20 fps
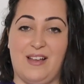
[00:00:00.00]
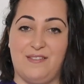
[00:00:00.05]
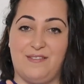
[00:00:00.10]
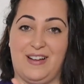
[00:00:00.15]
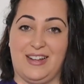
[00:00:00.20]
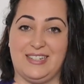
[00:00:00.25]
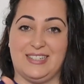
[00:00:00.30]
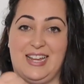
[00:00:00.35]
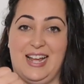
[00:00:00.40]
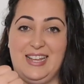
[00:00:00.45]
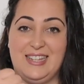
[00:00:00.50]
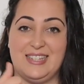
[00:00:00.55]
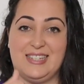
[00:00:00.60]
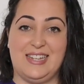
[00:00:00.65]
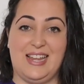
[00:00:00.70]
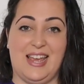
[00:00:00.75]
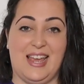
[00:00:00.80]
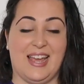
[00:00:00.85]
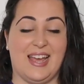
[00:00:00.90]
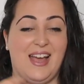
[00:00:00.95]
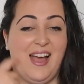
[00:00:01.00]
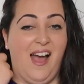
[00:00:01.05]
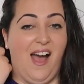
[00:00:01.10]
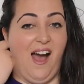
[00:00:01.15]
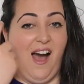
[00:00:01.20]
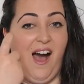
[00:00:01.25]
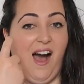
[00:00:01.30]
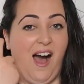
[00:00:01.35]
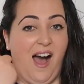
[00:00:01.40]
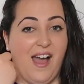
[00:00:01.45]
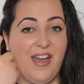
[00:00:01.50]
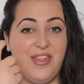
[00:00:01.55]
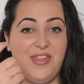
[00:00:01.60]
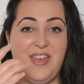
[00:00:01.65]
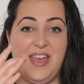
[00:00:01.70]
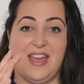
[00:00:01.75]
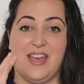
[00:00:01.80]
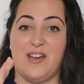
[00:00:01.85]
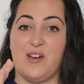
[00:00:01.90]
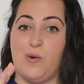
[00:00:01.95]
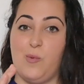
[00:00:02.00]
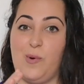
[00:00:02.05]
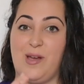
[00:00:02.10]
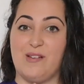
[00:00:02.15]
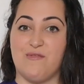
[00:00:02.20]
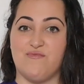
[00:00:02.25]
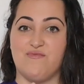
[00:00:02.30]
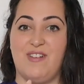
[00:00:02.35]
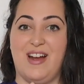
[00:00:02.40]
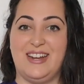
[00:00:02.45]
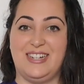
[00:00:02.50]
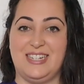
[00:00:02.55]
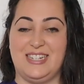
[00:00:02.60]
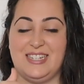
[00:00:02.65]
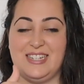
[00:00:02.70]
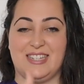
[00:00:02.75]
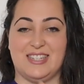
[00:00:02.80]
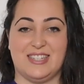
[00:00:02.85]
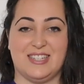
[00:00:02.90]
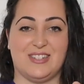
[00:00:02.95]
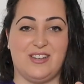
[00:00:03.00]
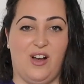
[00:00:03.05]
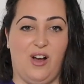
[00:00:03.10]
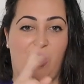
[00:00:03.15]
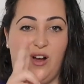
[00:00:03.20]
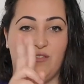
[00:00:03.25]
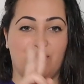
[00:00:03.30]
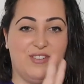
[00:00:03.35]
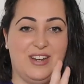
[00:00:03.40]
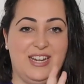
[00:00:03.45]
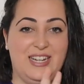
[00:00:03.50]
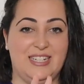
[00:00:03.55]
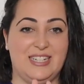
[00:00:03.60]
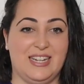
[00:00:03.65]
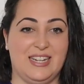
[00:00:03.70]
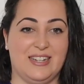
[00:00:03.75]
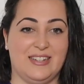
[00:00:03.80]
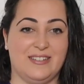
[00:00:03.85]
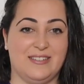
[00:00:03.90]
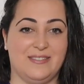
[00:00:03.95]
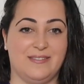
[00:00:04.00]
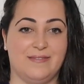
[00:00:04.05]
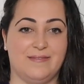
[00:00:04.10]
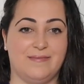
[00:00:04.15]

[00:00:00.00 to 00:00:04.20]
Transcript: Fantastic. I think we're ready to start reading.